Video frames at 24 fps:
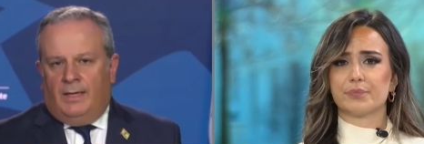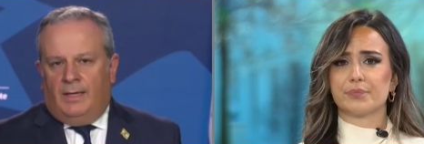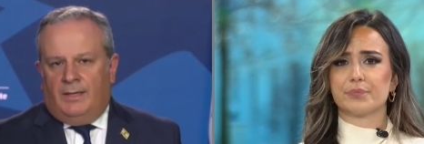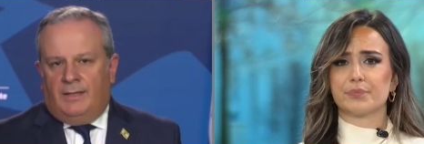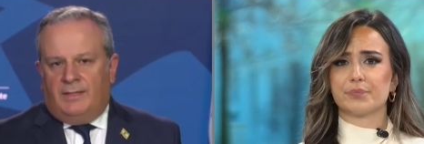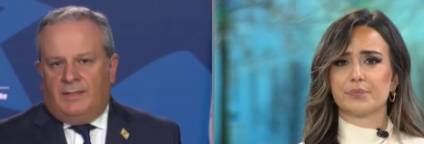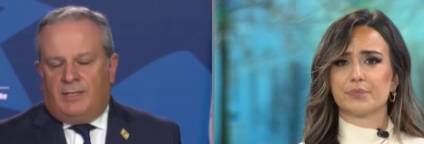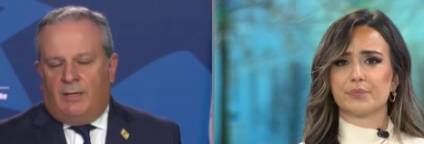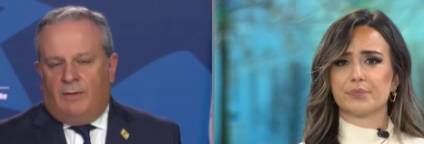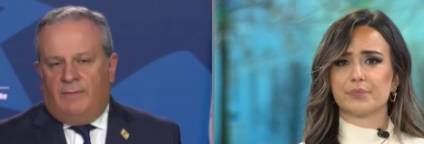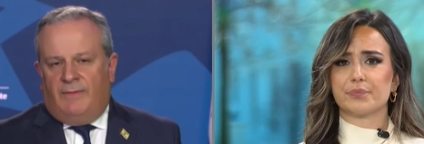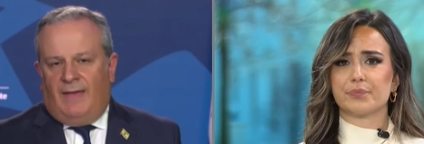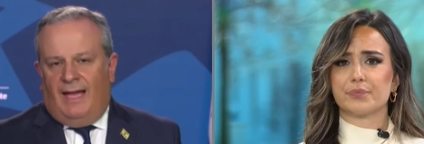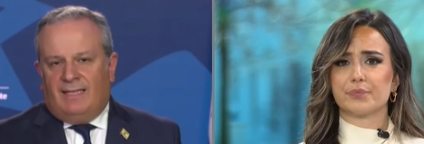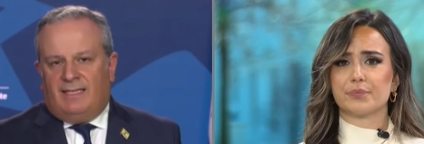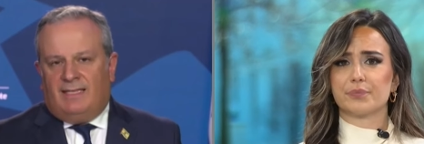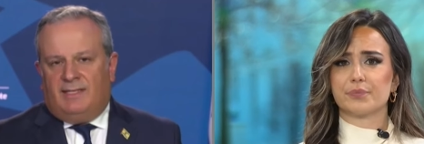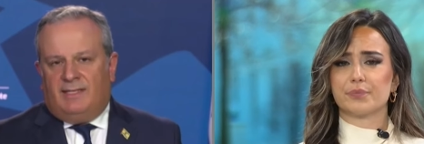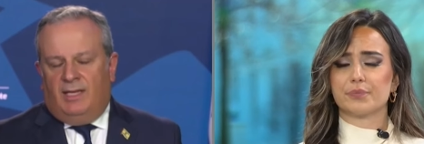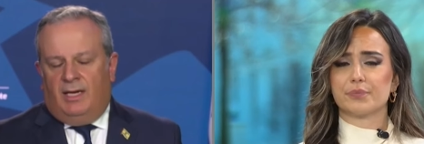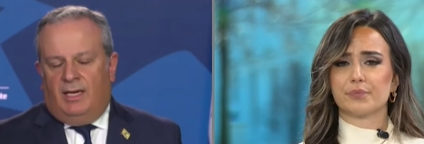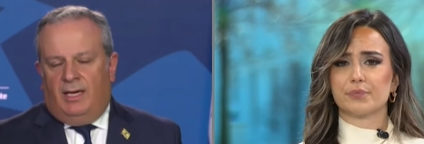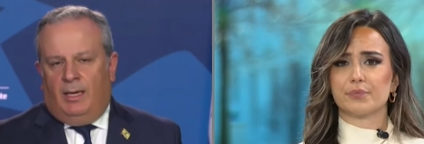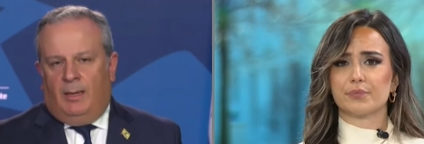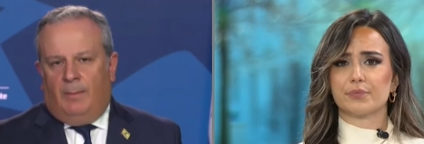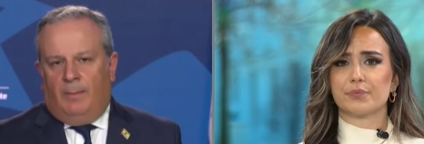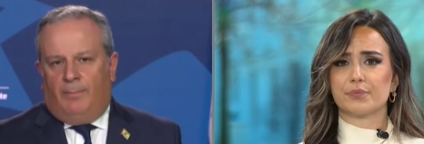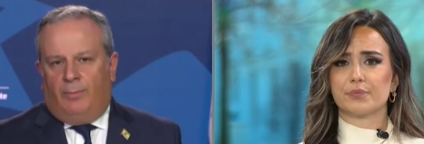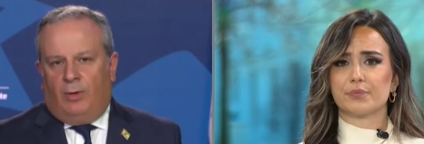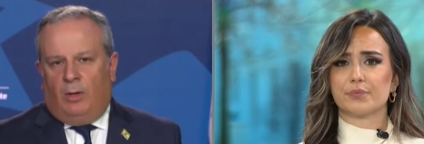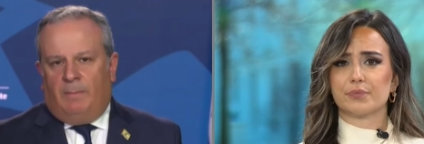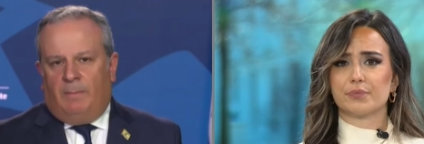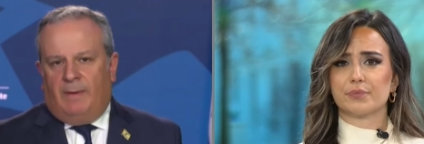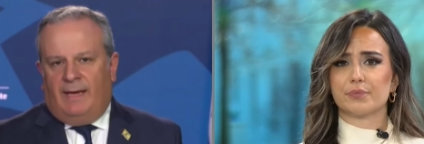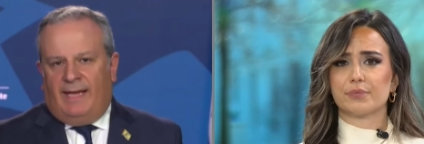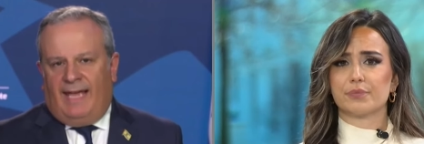Speaker 1: So that's the
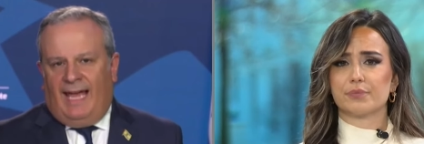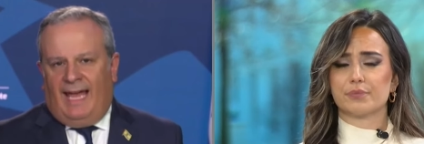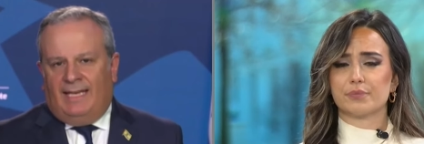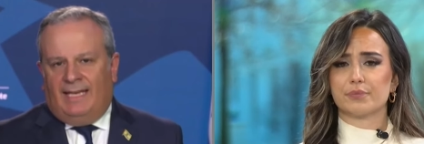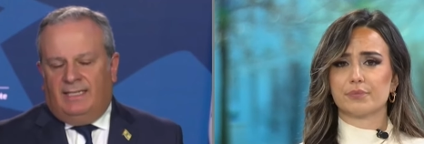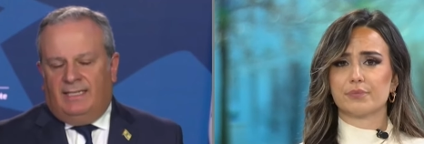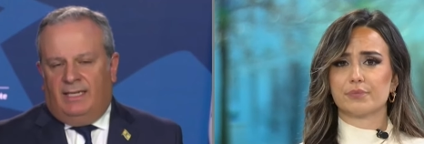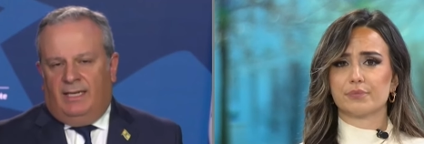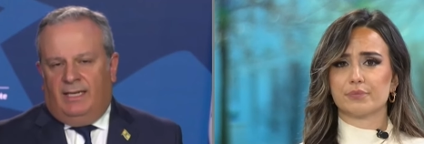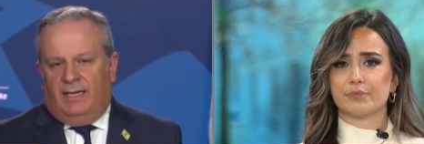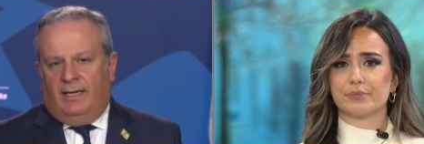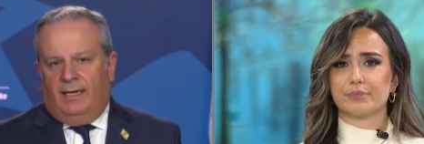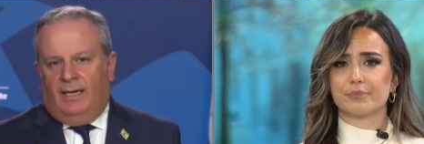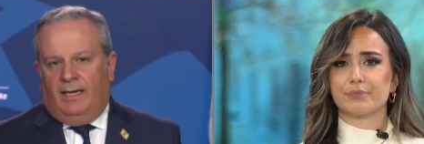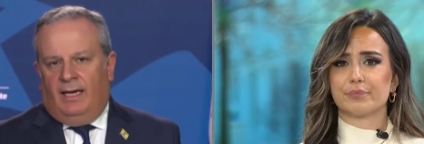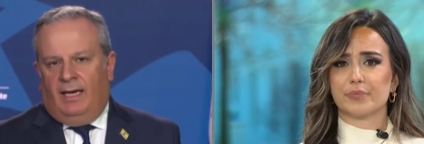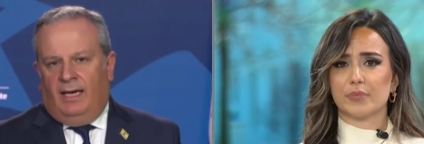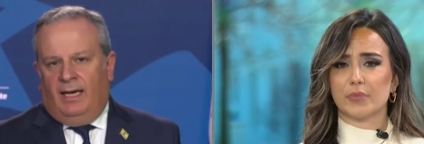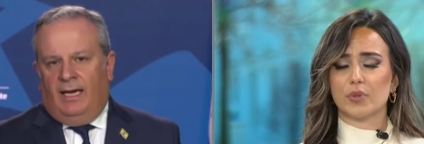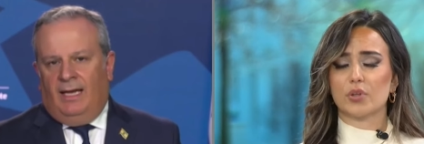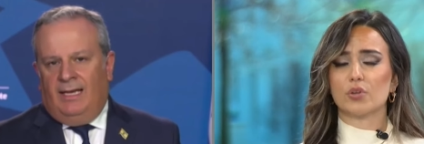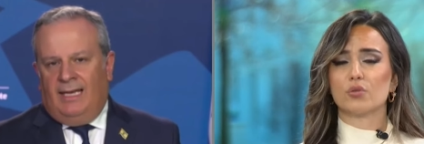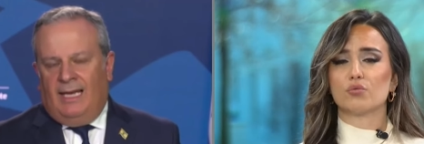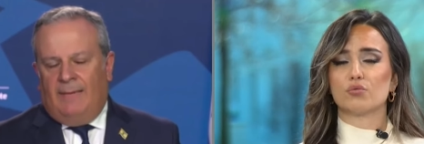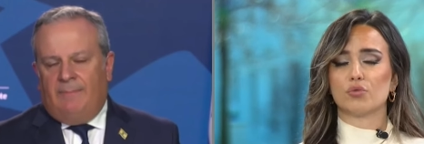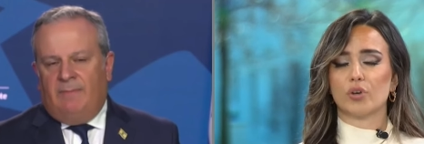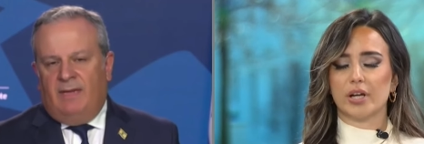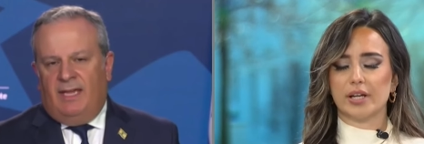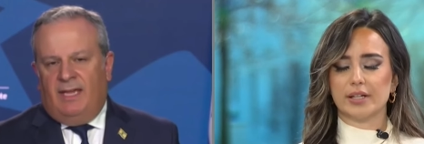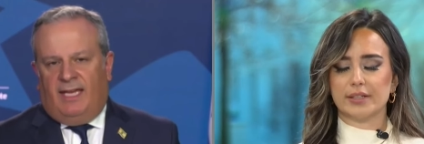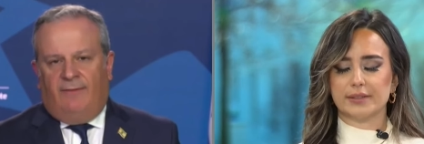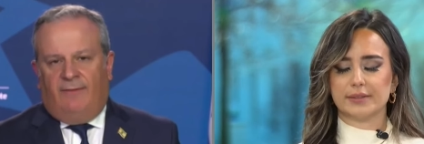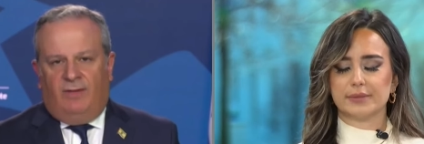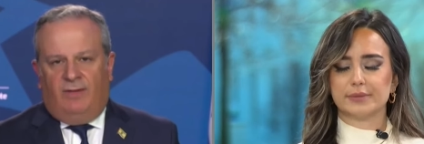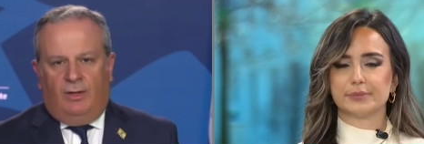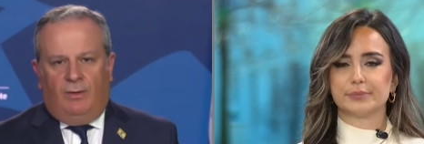propaganda. Uh, let me
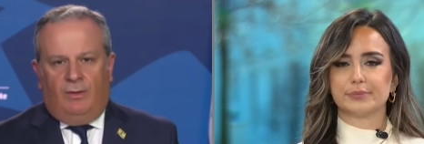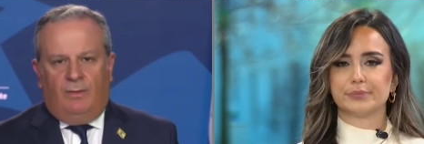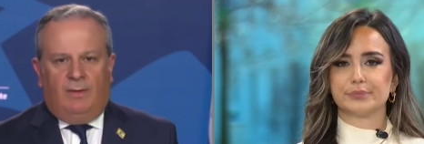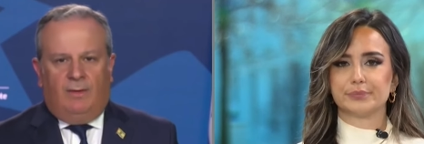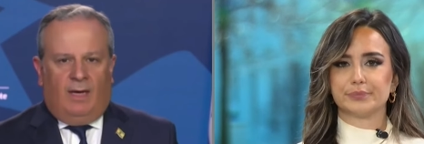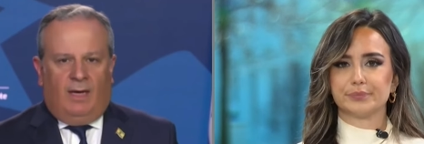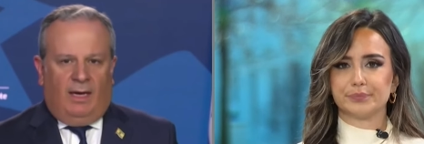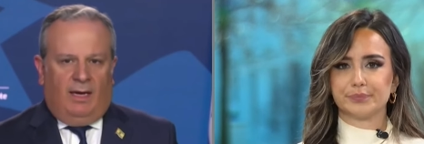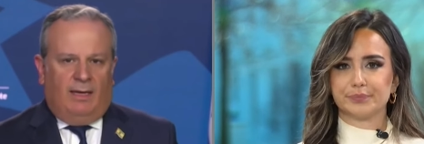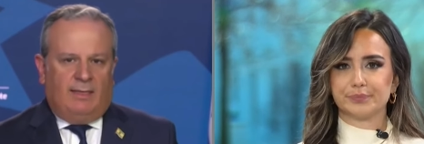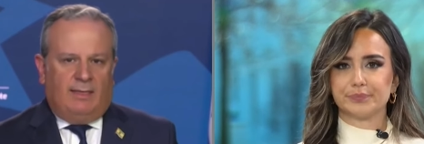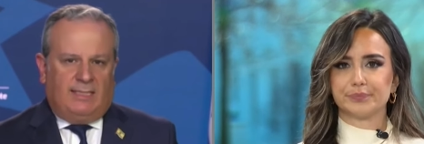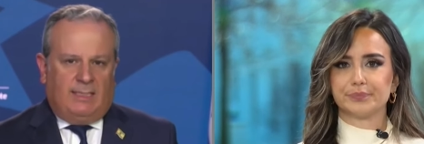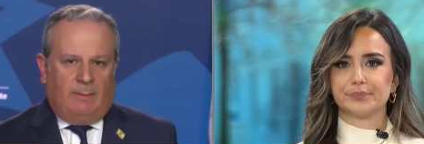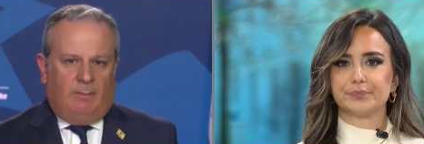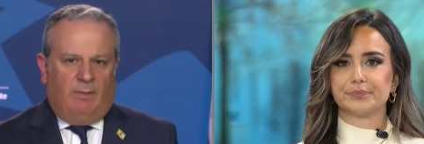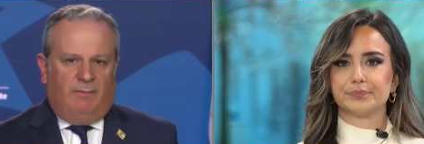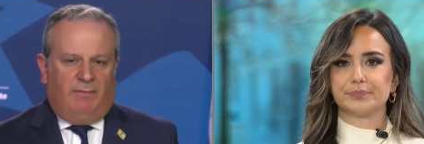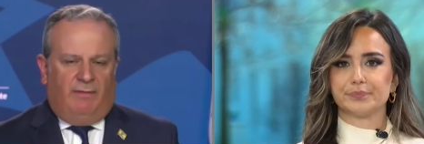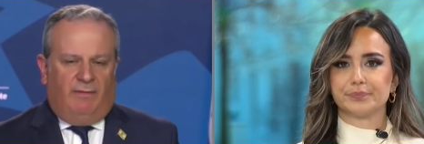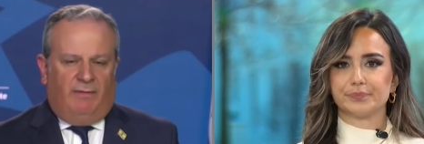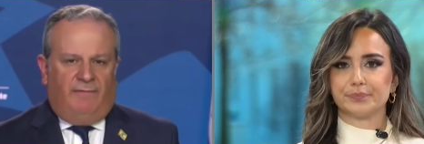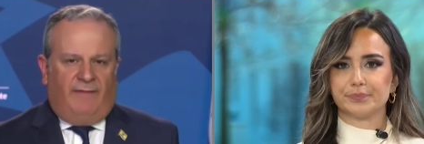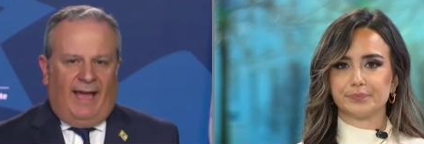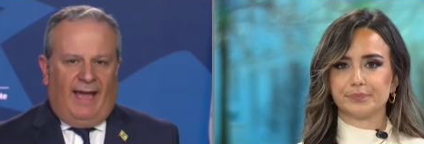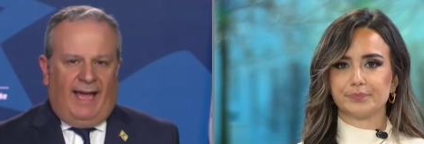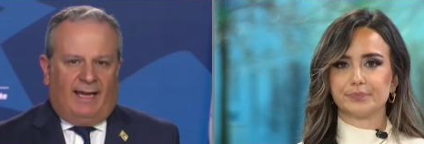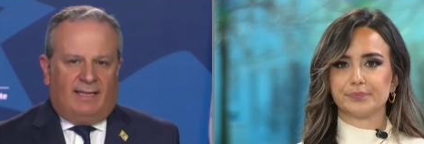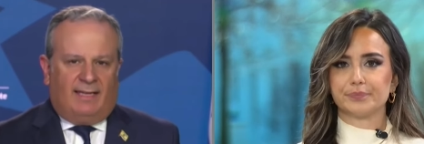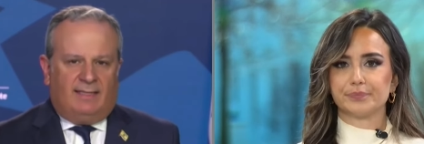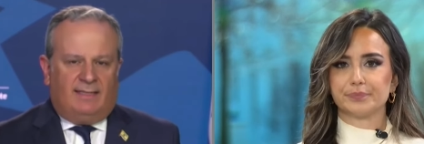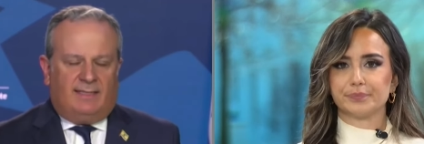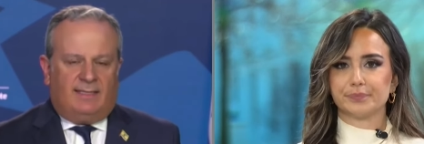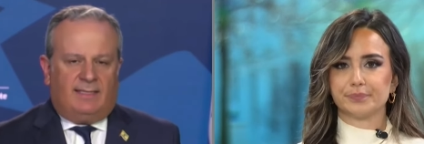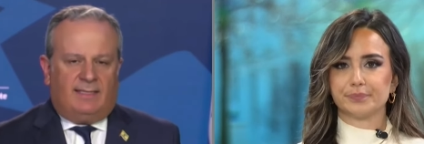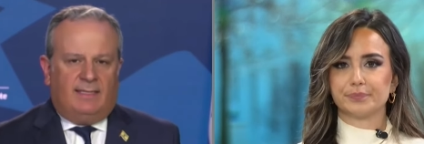give you uh, some of the
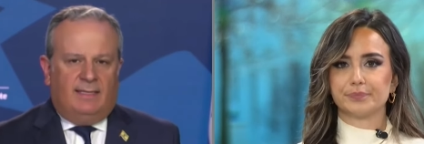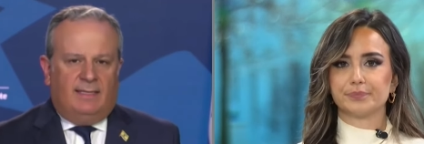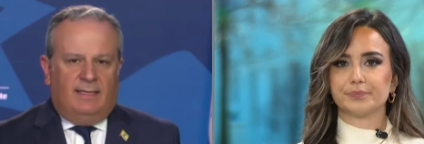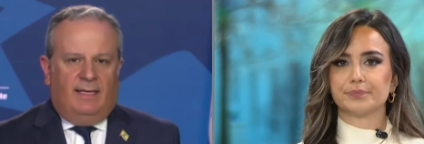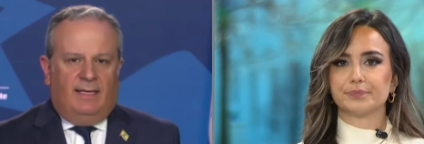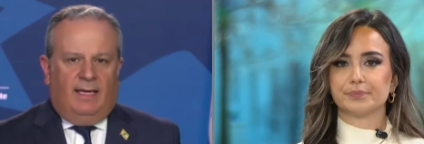facts.